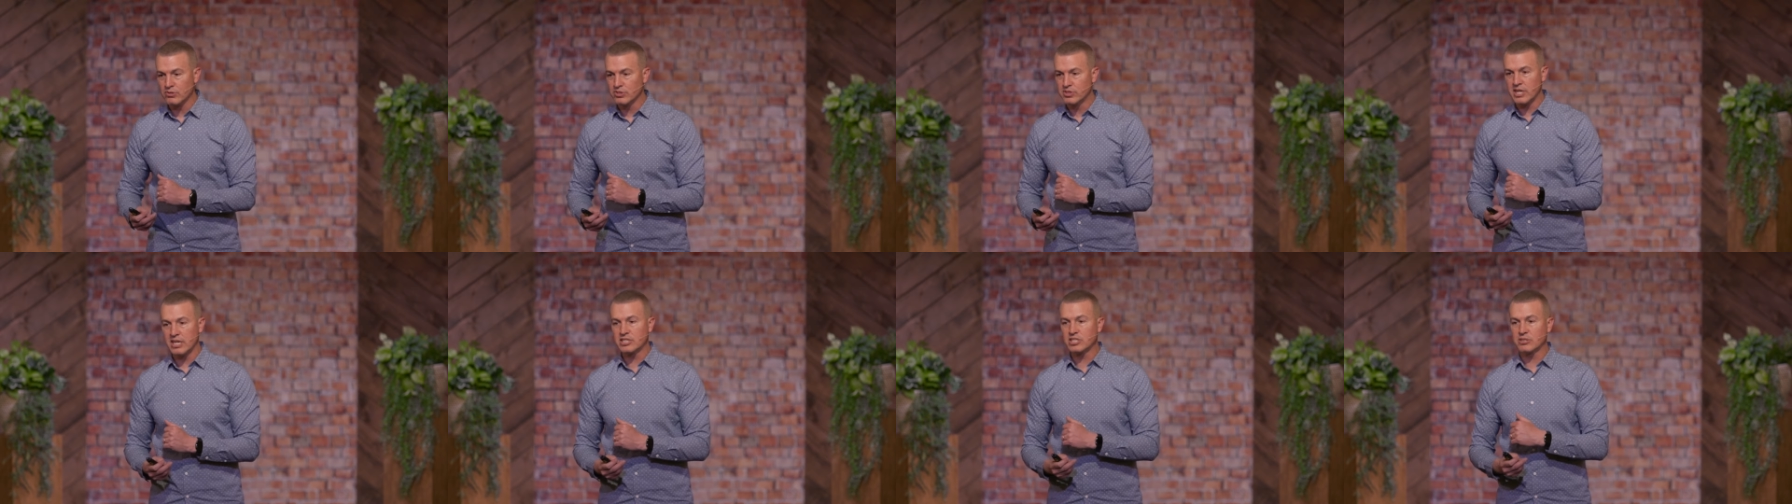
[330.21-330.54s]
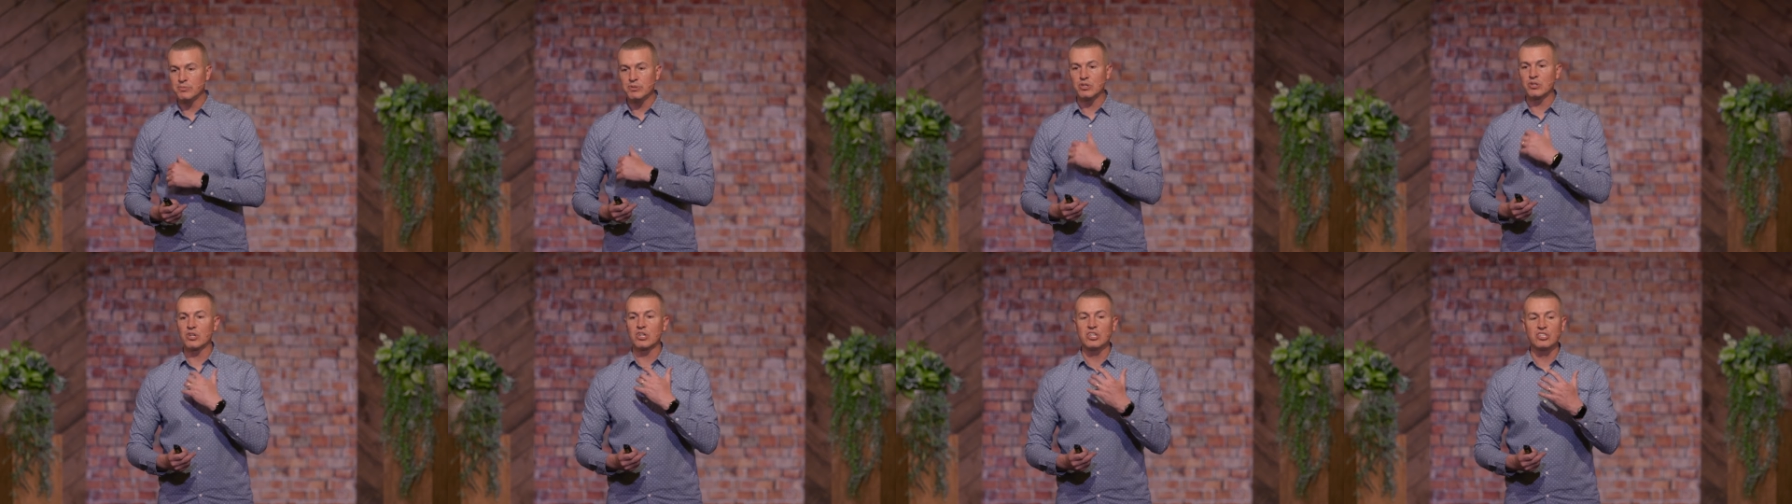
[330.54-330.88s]
Testament,
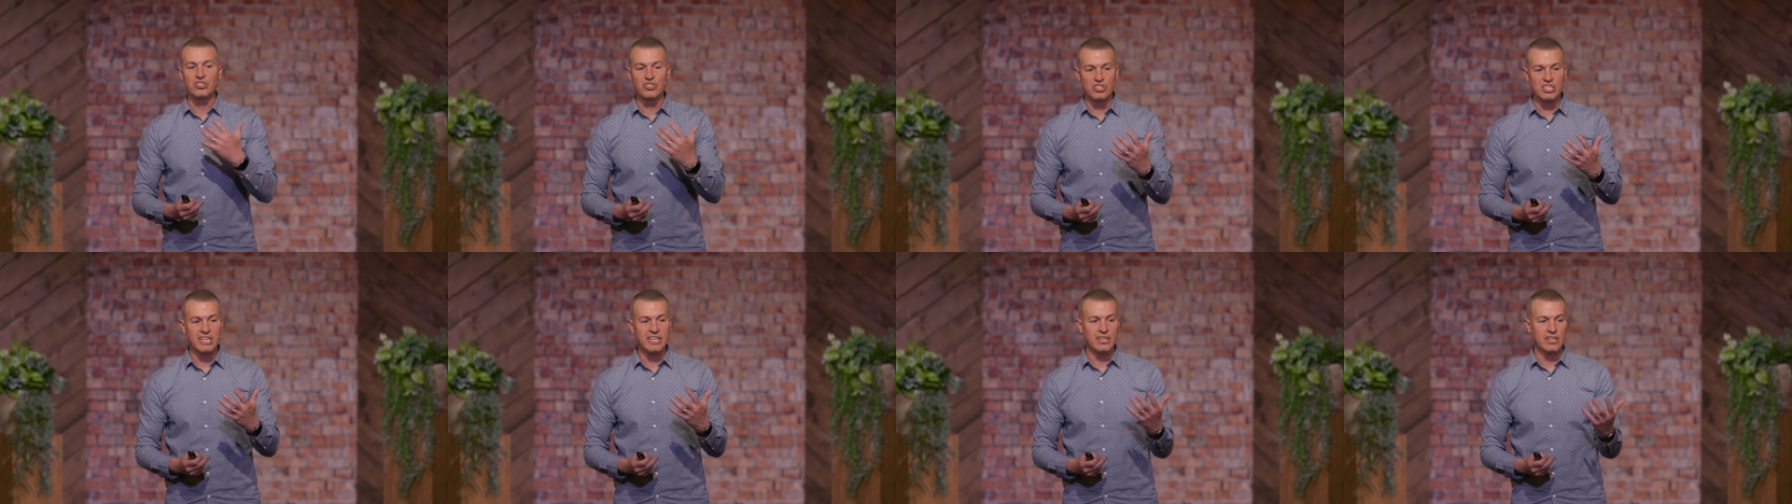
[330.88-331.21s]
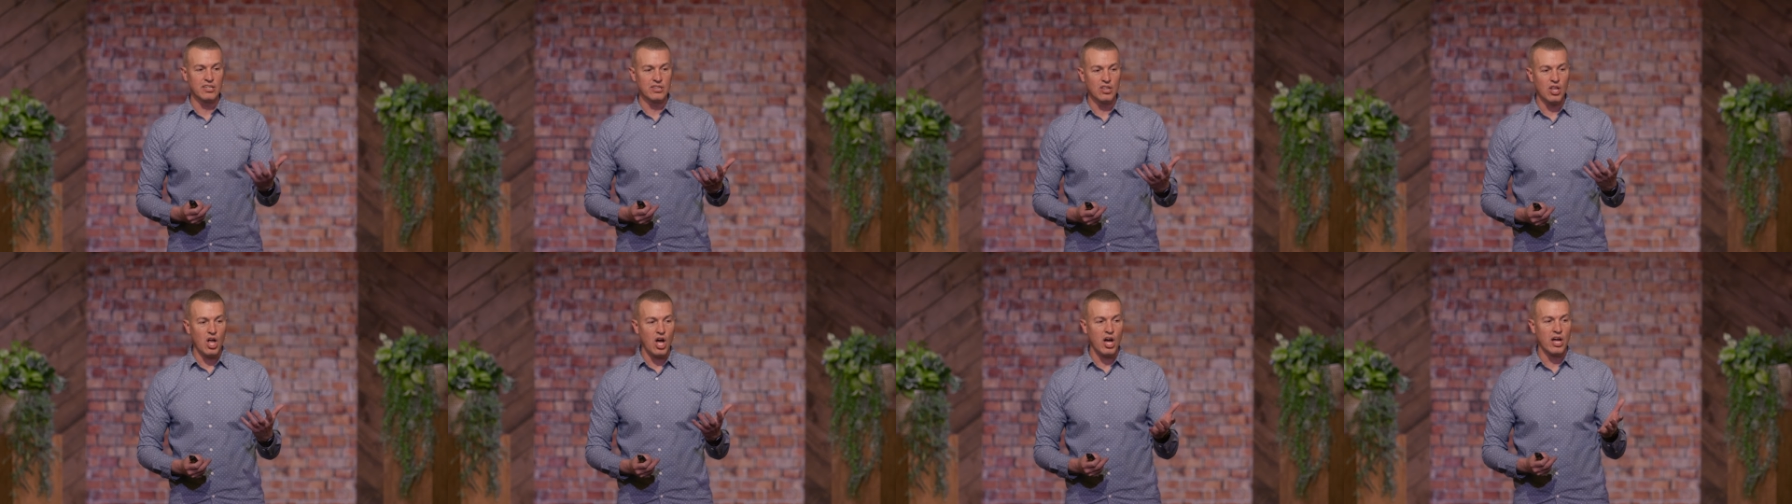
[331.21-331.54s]
you're going to see it a
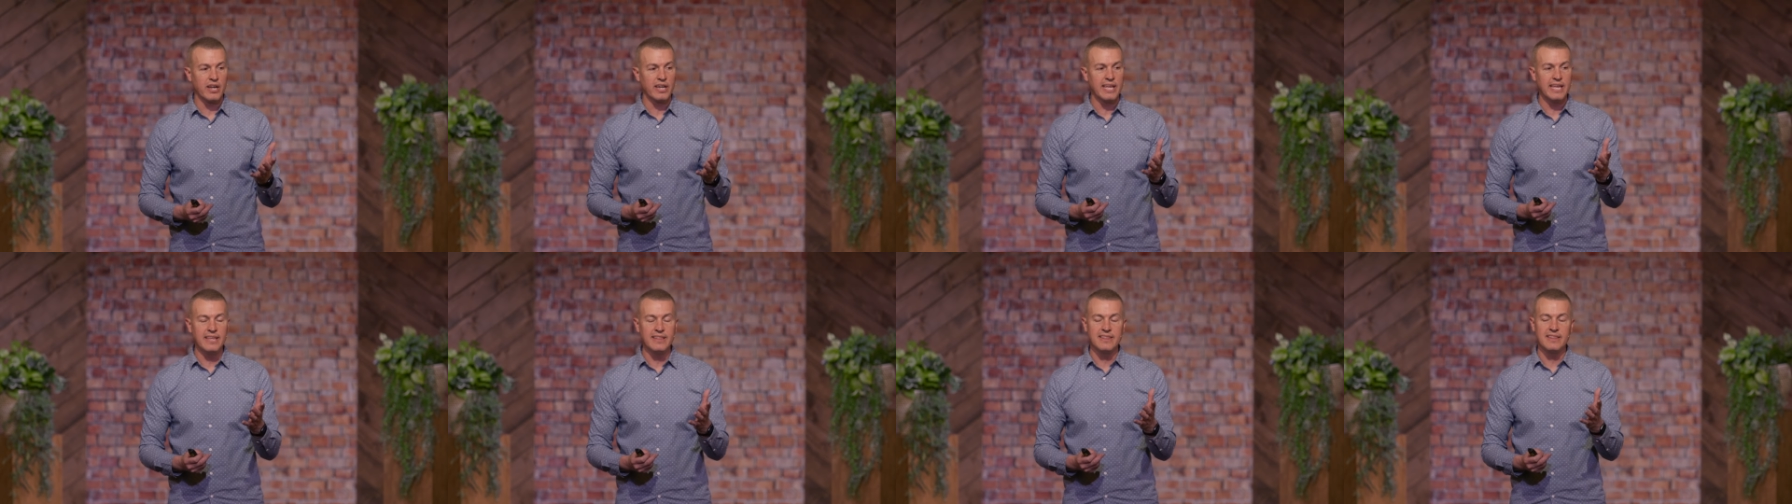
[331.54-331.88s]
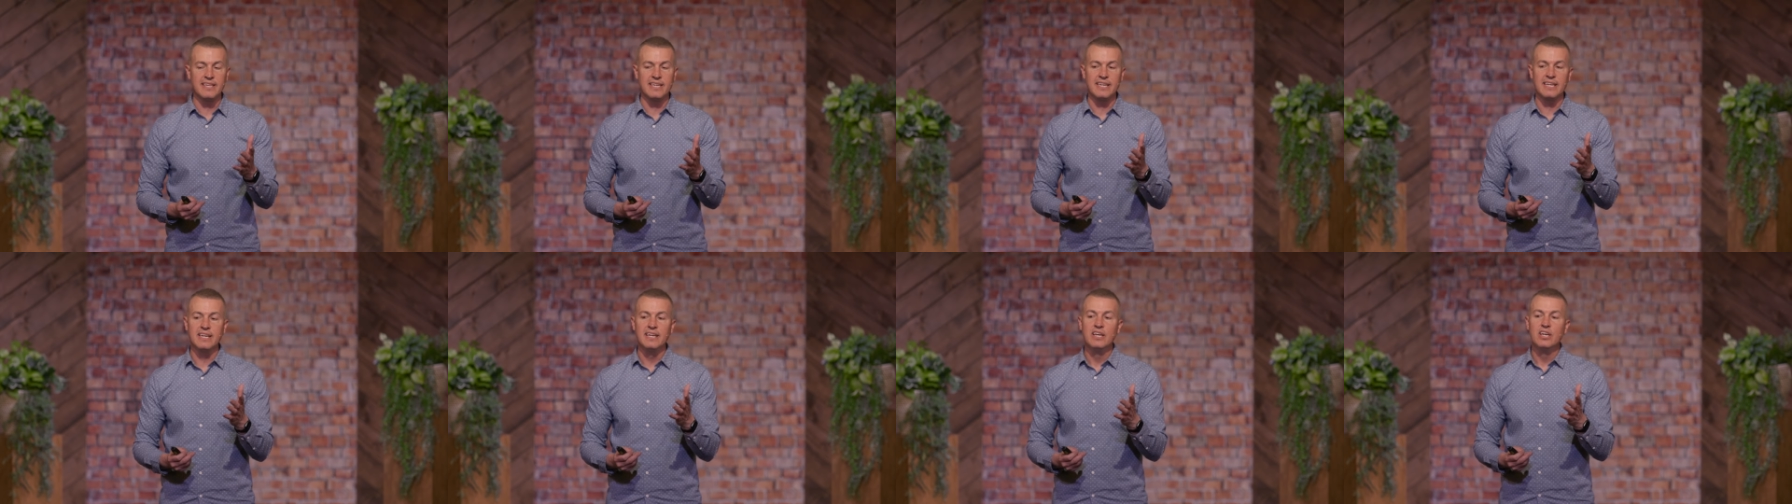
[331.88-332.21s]
lot. In
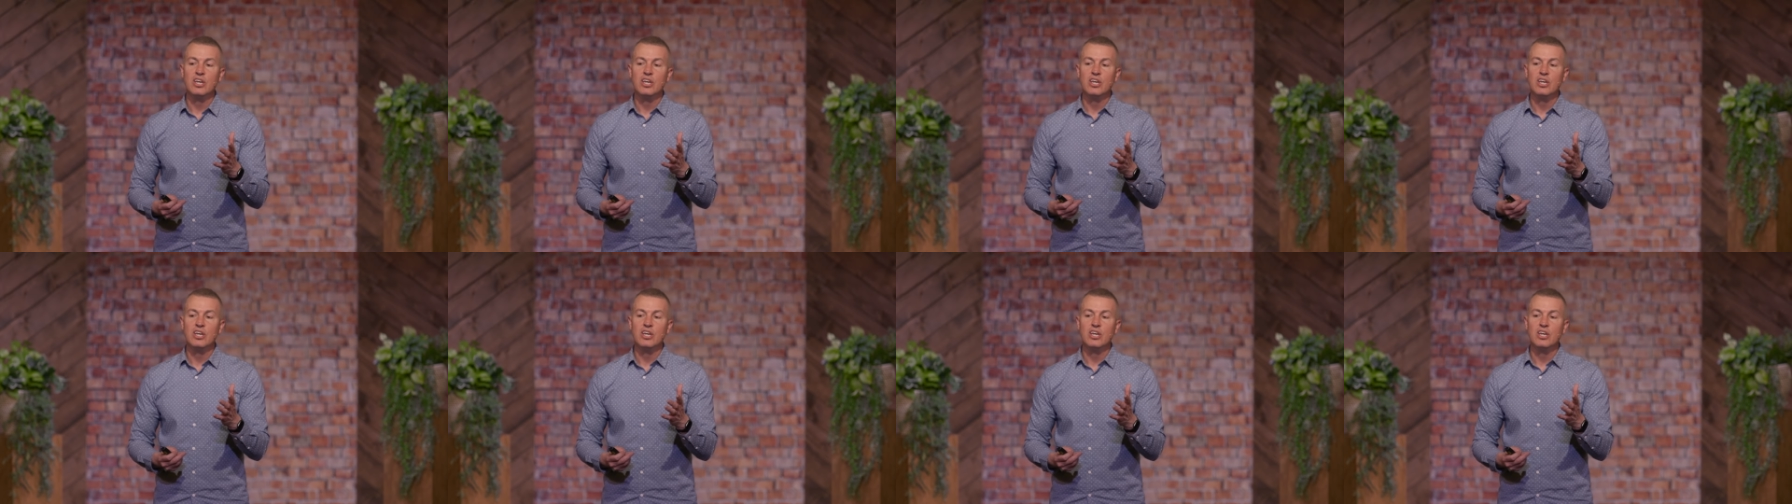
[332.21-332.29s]
the